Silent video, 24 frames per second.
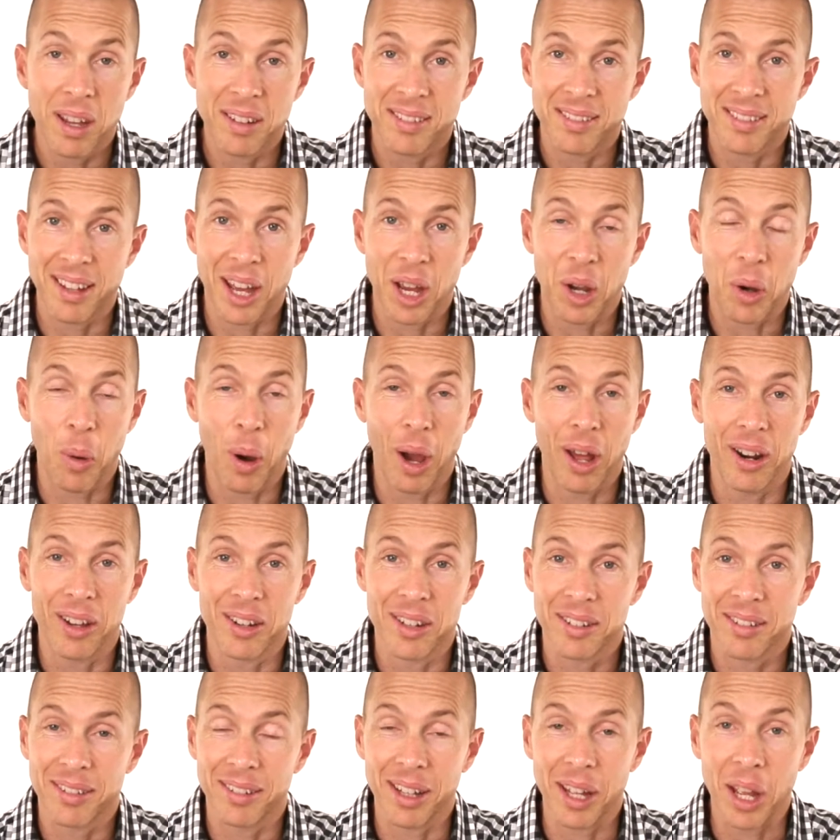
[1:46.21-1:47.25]
say, quite
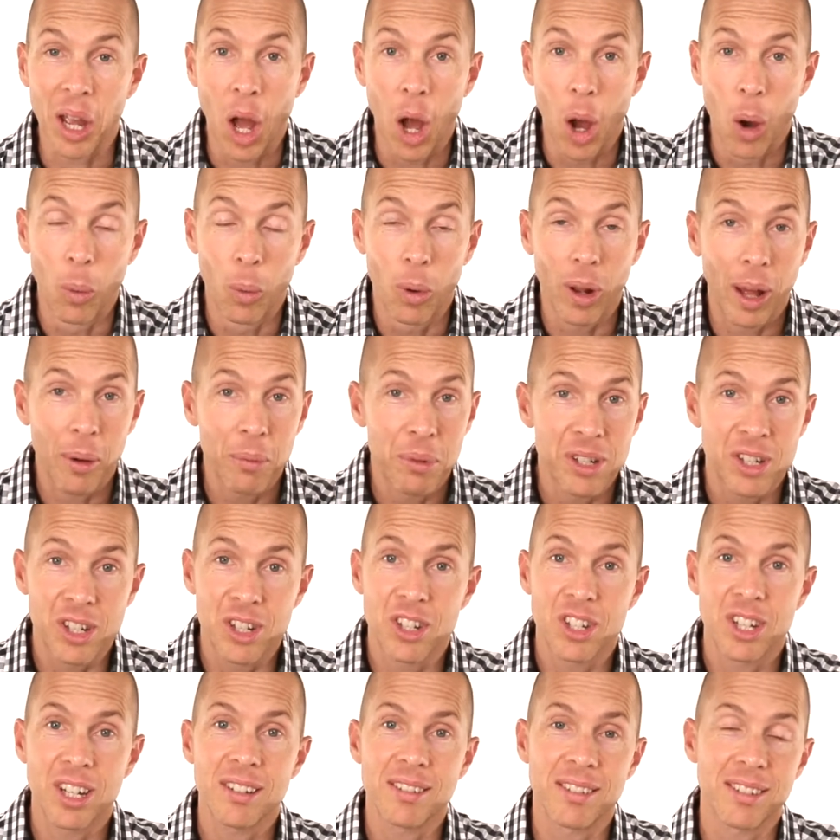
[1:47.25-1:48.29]
honestly, well, I wish
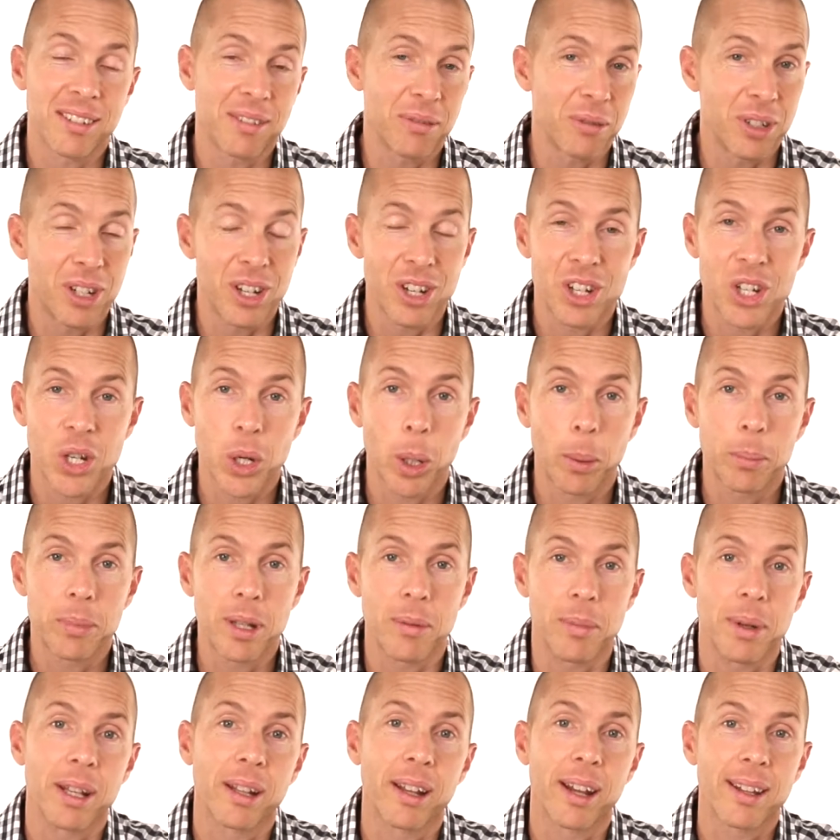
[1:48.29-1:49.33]
Jesus would just show up to
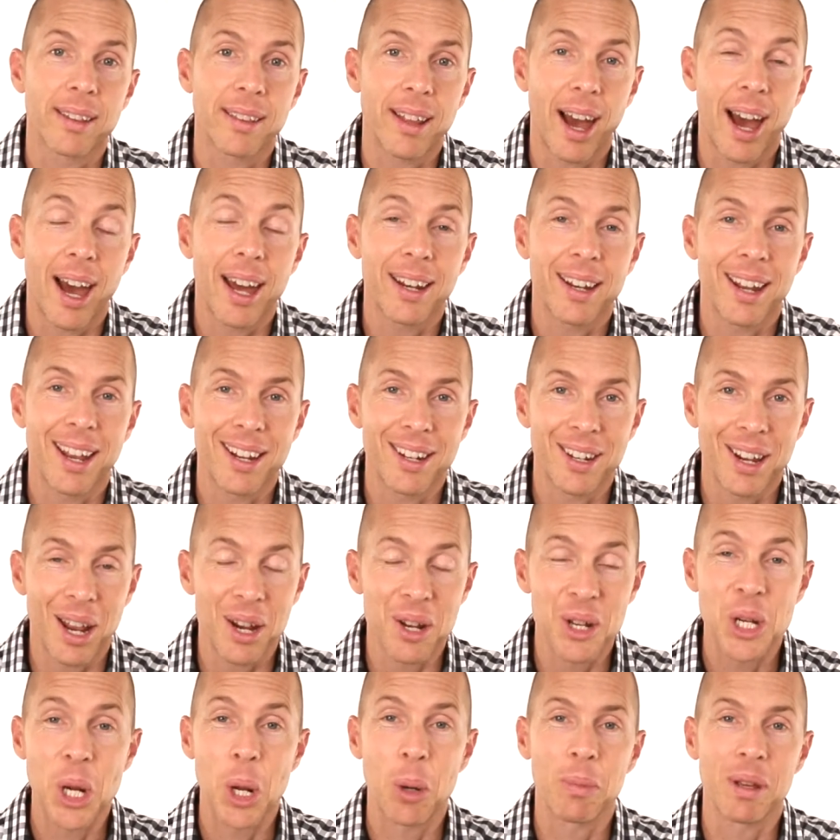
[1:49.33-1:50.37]
me like that and
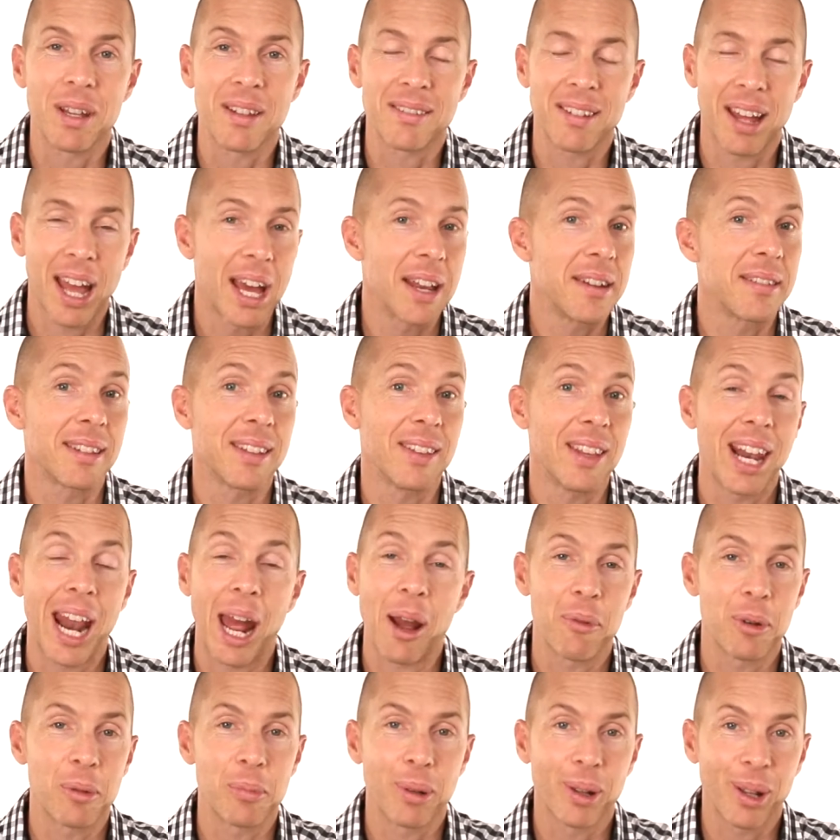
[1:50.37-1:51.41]
show me his hands and then I
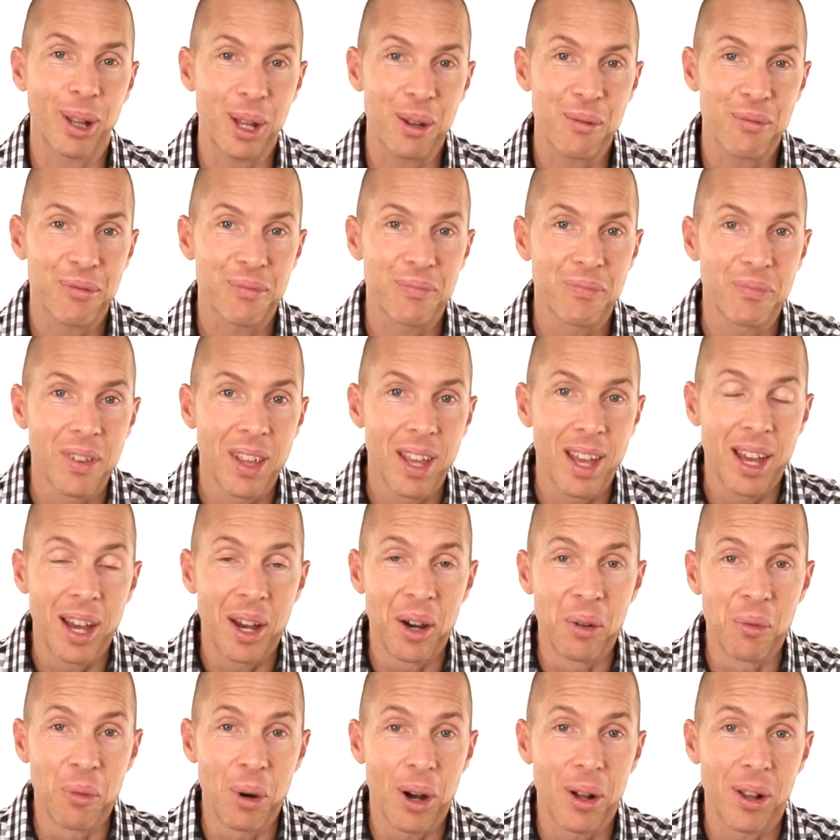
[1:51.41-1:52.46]
would believe.
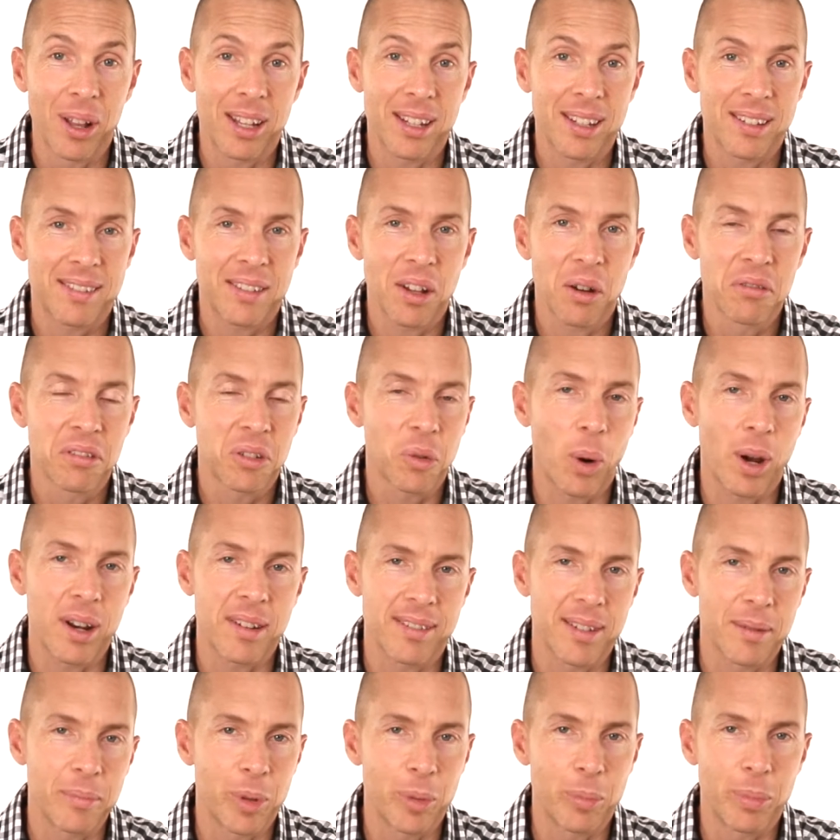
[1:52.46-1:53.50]
Well, it sounds quite
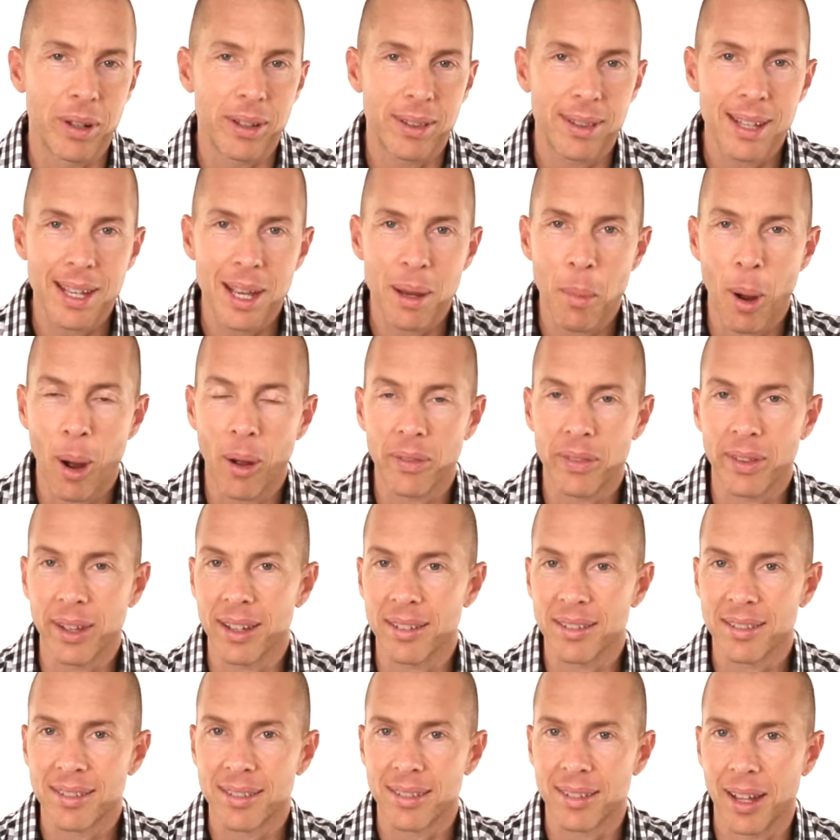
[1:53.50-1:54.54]
simple, but think about
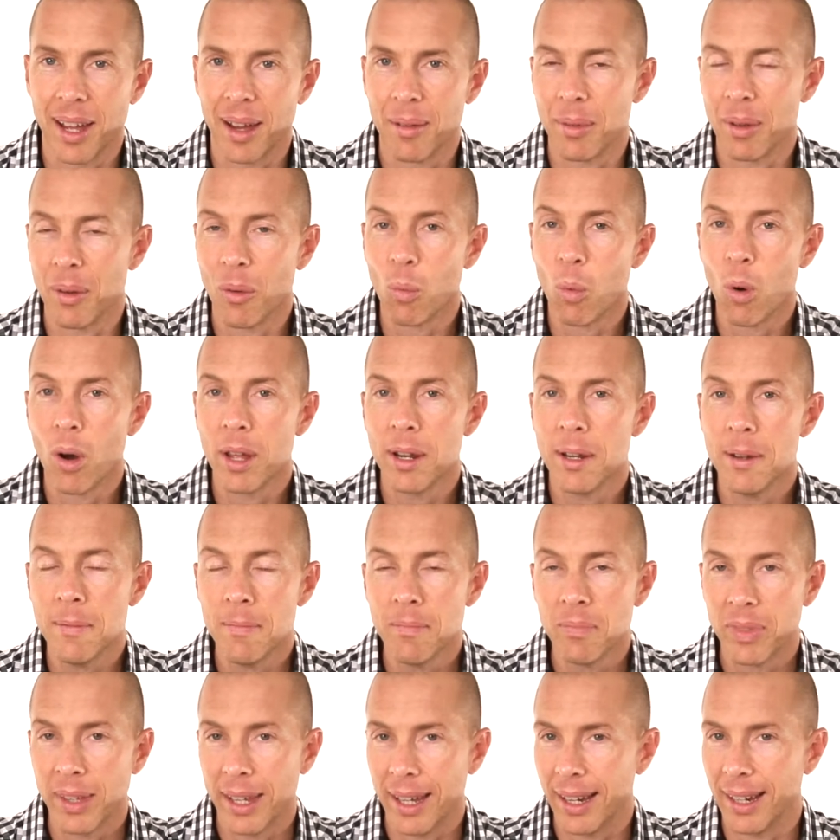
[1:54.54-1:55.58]
this. I mean, one,
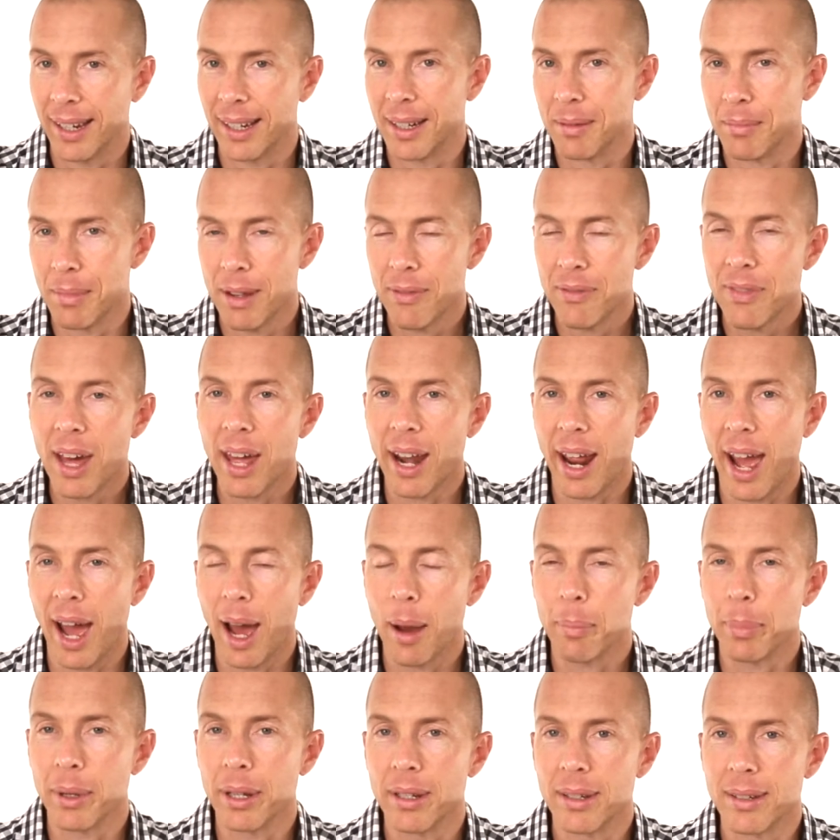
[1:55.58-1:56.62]
if that
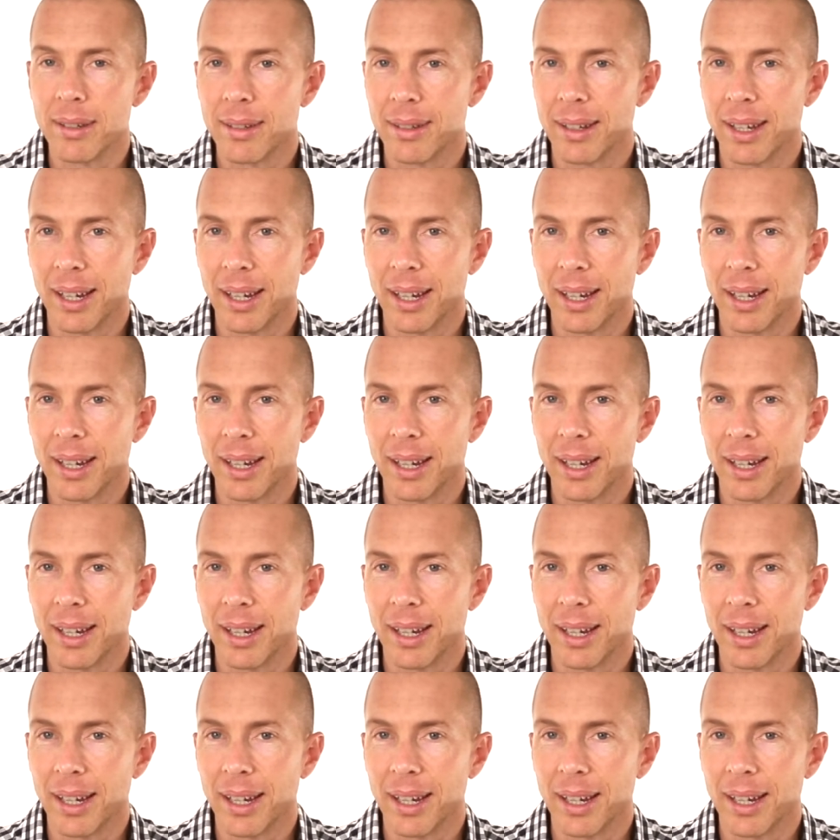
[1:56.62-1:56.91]
happened,